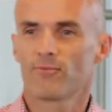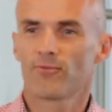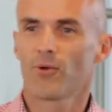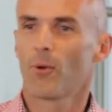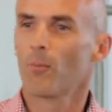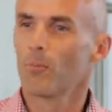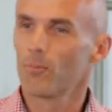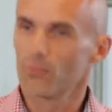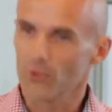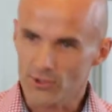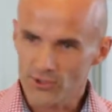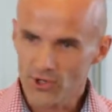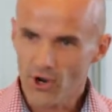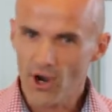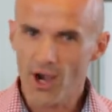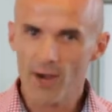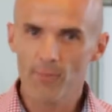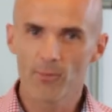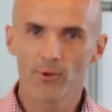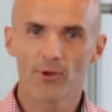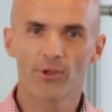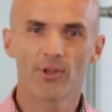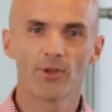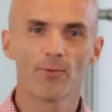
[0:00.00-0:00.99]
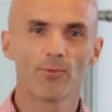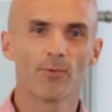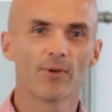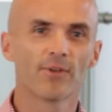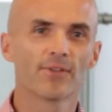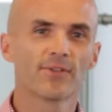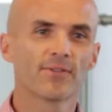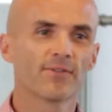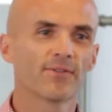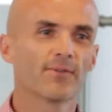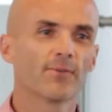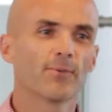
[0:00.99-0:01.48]
from your time working
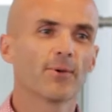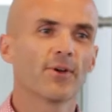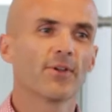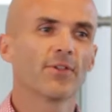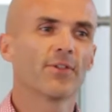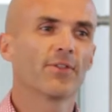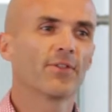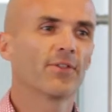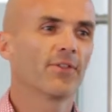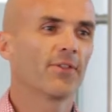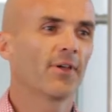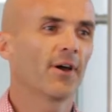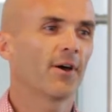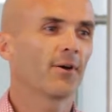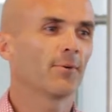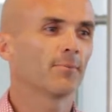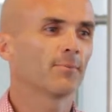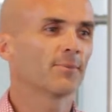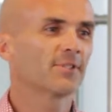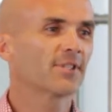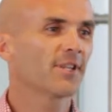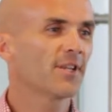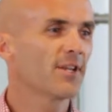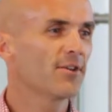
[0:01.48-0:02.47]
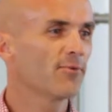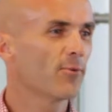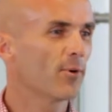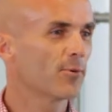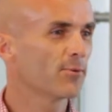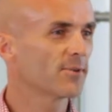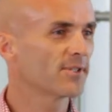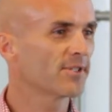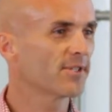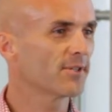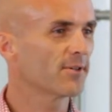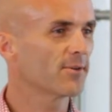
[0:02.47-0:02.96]
with, with um, Steve, what
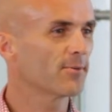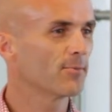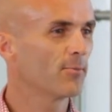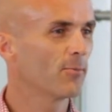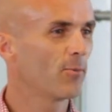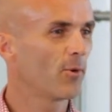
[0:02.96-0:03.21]
was, the,